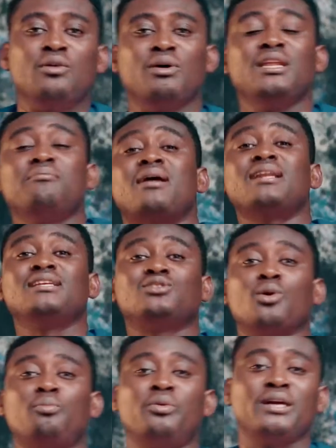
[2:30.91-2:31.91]
When a man
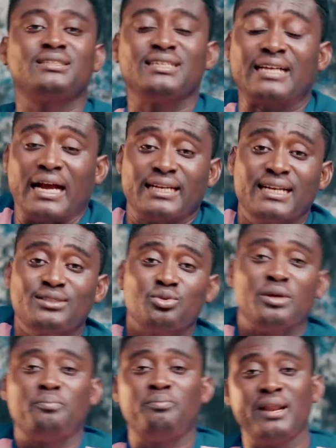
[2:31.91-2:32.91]
is oppressed, he can get
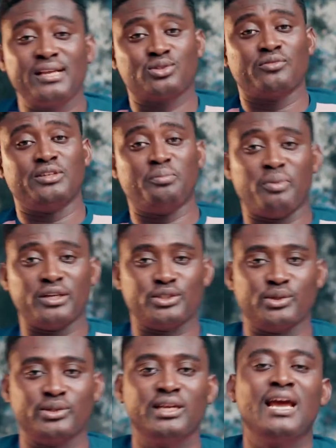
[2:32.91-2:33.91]
to a place of
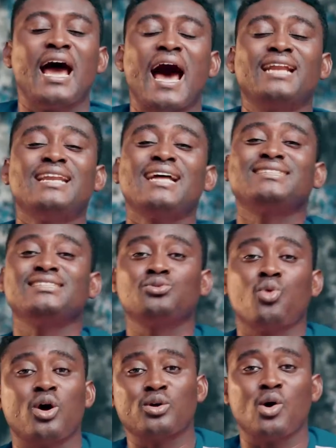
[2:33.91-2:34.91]
depression. And that is
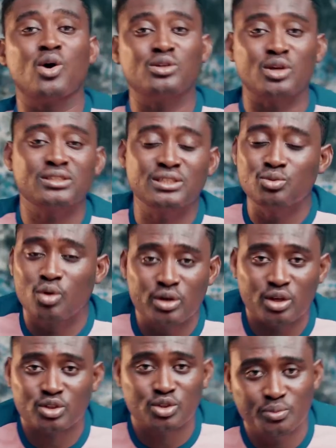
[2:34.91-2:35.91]
what God doesn't want
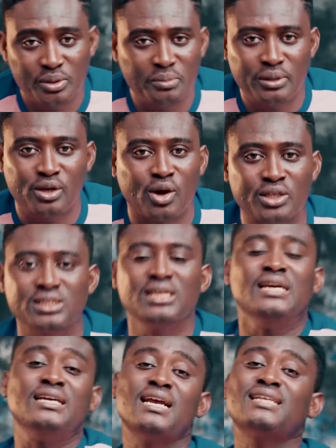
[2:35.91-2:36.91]
us to be, because
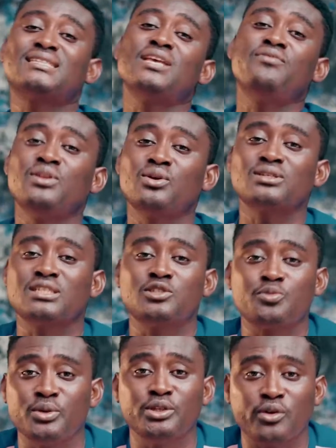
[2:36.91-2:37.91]
he has given us the
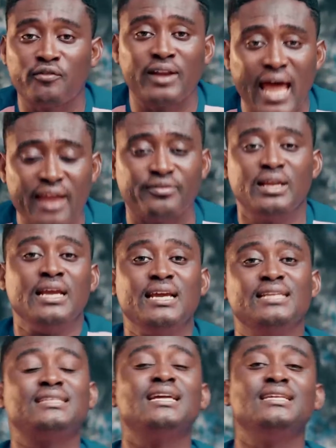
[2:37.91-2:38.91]
spirit of life.
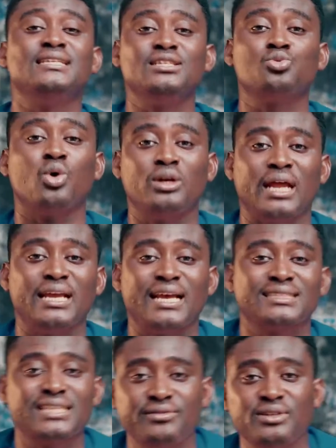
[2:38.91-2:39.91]
He said in his word that he
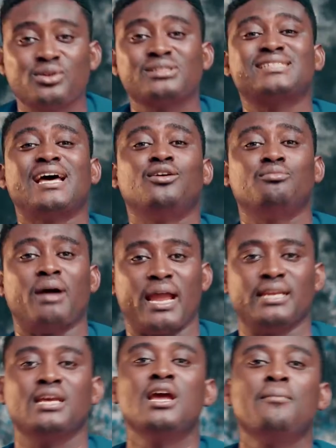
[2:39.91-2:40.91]
has given us sound
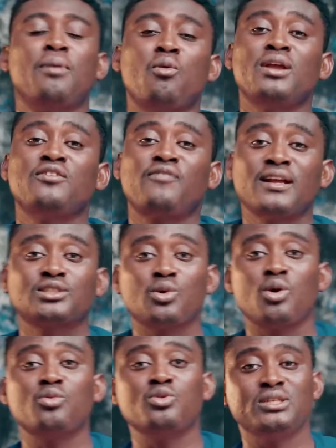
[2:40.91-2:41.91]
mind. But when you find
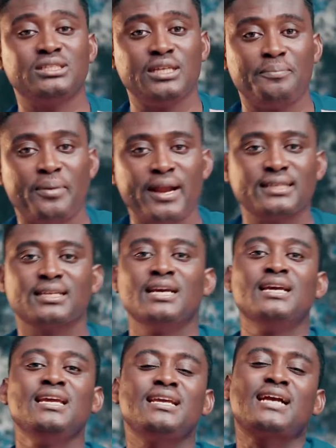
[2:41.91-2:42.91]
someone who is depressed,
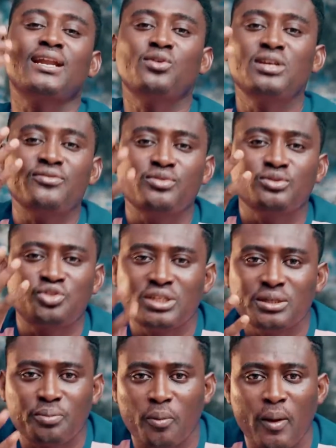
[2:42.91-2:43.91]
he cannot even
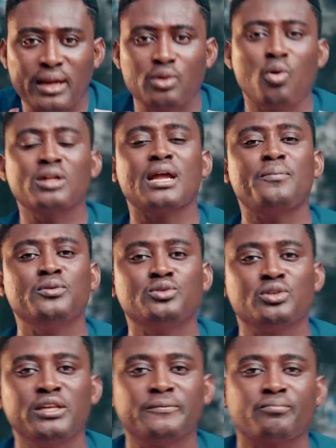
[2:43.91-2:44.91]
think properly. What happens
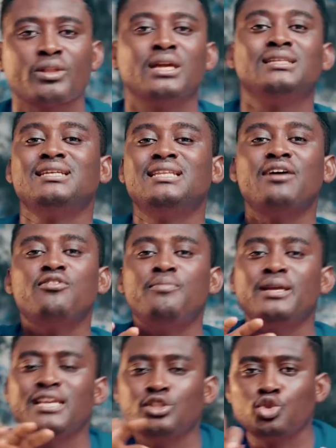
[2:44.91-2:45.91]
to him? The devil
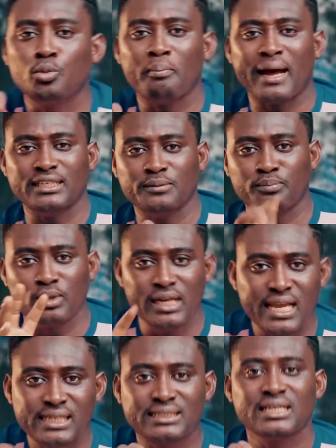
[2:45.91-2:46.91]
begins to
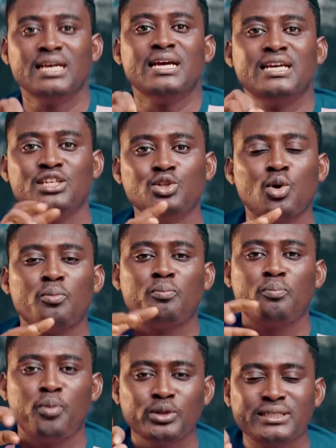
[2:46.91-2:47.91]
manipulate,
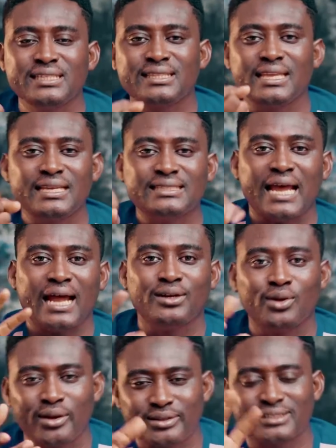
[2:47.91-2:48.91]
putting things that are
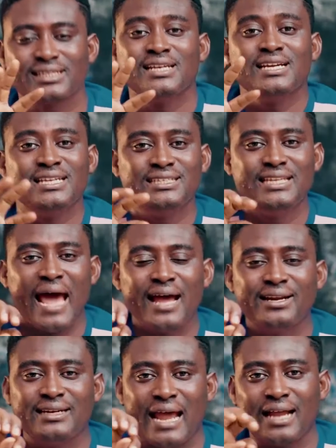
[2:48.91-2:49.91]

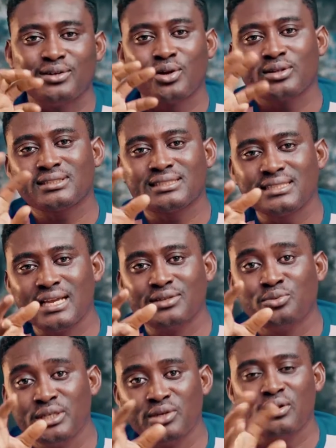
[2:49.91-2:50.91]
not
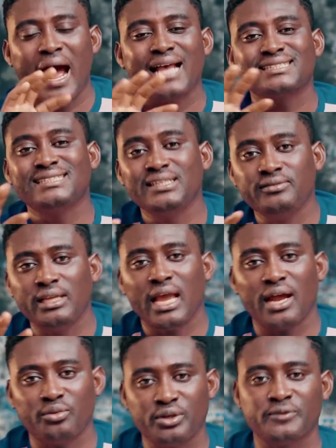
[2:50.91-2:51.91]
real, as if they
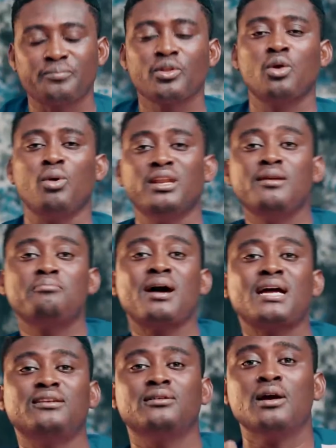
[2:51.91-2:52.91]
are real. When a
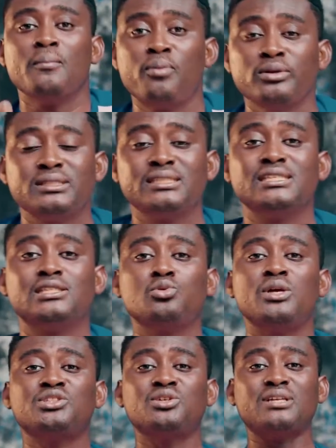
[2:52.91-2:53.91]
man puts his
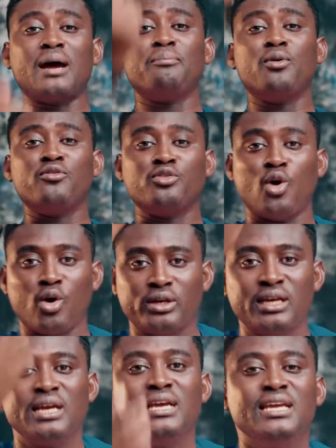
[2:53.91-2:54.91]
situation above
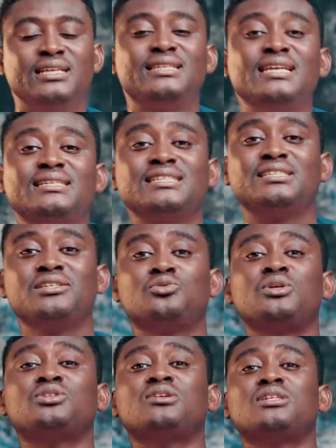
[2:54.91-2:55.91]
God, he thinks his
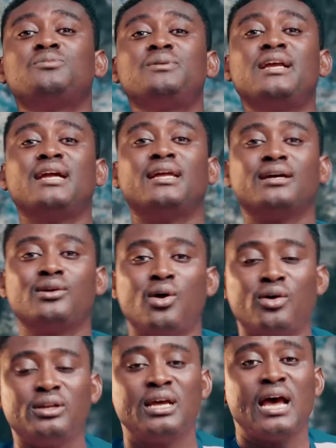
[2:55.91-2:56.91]
situation is bigger than
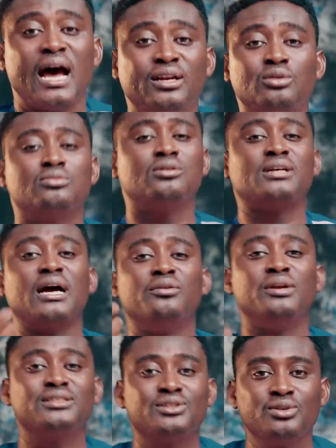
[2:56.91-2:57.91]
God and no one can
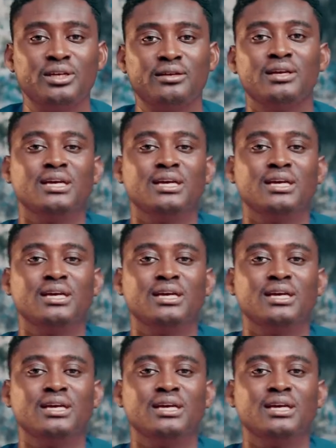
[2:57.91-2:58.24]
rescue him.